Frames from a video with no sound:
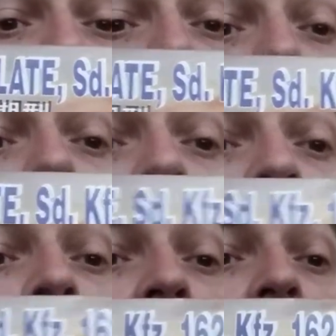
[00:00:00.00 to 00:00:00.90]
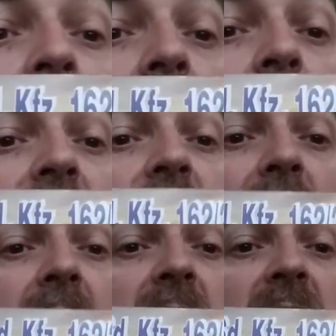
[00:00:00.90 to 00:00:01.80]
IV. Reason
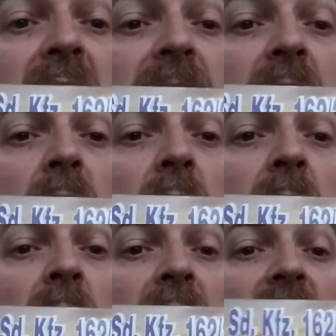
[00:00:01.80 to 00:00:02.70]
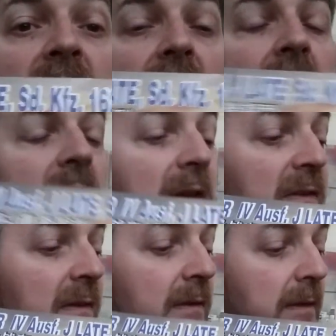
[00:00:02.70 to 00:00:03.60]
being is I haven't got one with
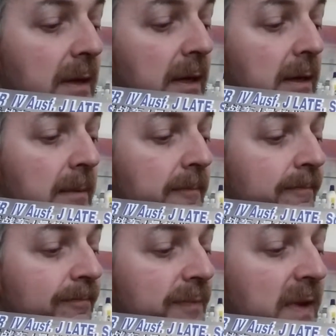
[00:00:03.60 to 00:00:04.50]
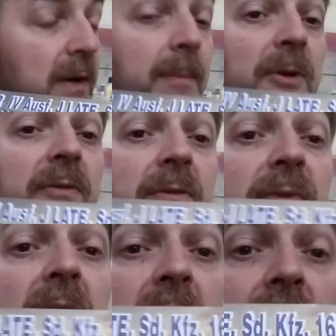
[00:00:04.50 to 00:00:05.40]
this diameter
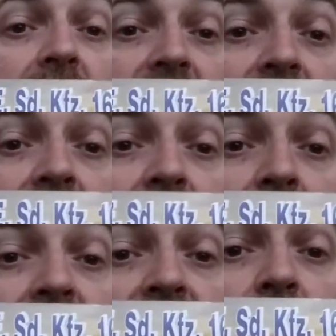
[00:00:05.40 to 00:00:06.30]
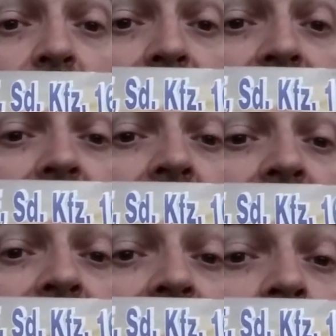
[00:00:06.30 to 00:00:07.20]
of gun on it, so I thought this would be
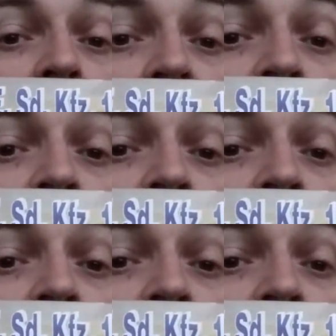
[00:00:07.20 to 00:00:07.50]
ideal when I